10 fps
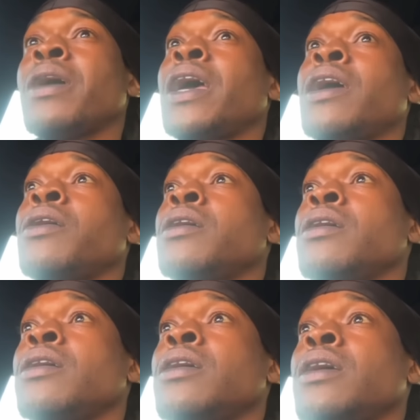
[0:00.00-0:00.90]
And
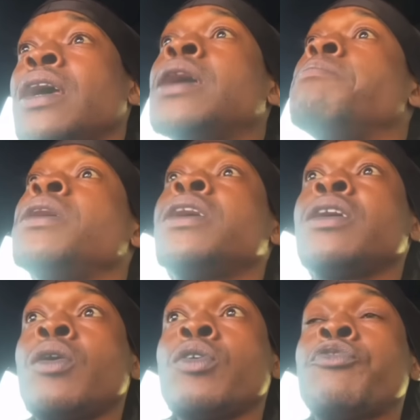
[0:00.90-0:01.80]
yeah, every
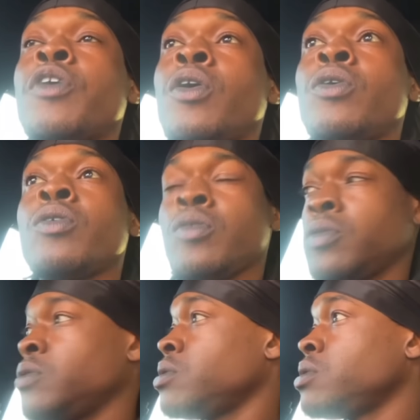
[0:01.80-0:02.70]
everybody
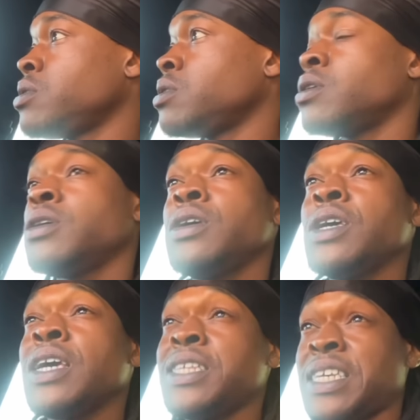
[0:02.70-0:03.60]
want their city to
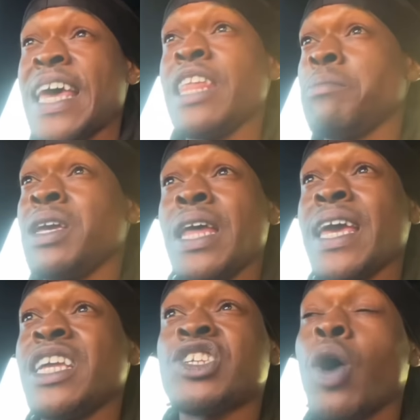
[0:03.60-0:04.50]
win, bro. Everybody
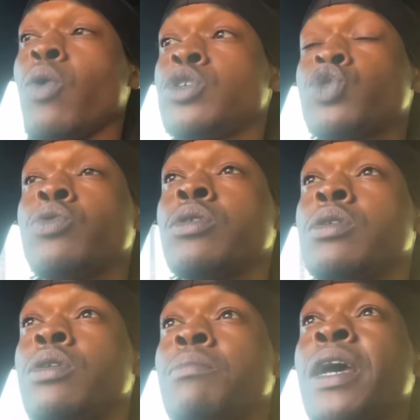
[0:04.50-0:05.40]
want their city to
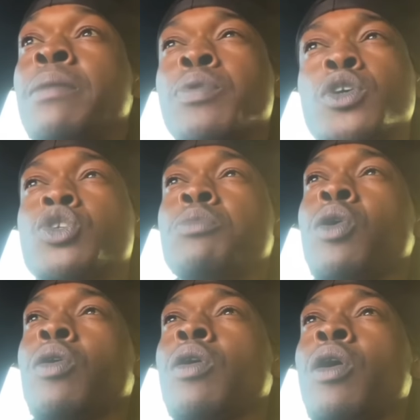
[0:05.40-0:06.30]
win. But
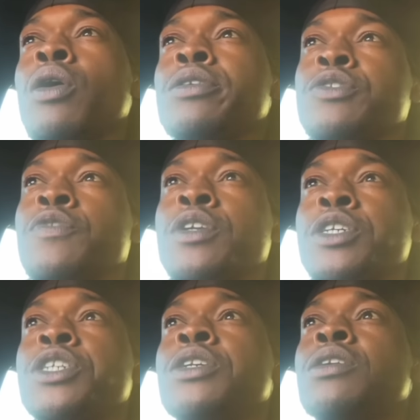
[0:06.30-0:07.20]
I just look at it
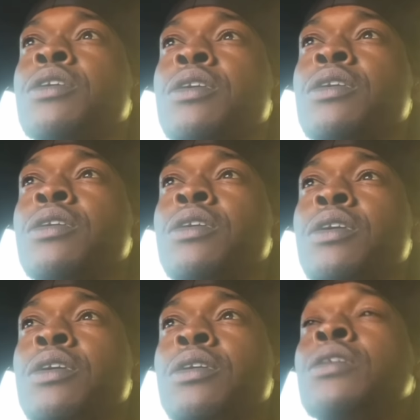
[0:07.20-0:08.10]
like this, Hurricane
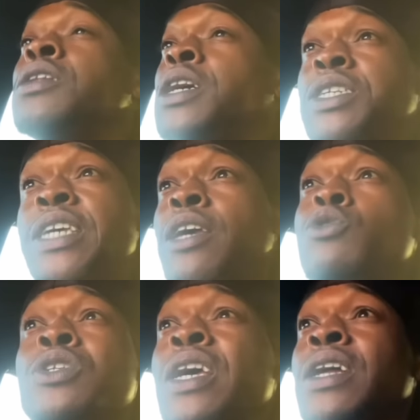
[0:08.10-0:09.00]
Chris, bro,
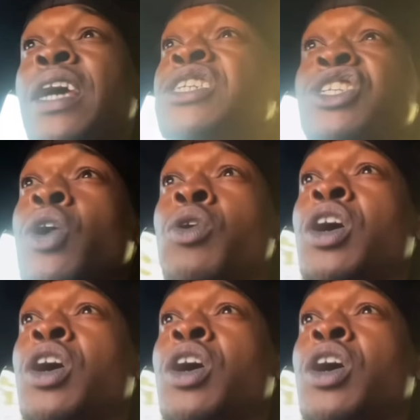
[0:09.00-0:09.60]
it's the way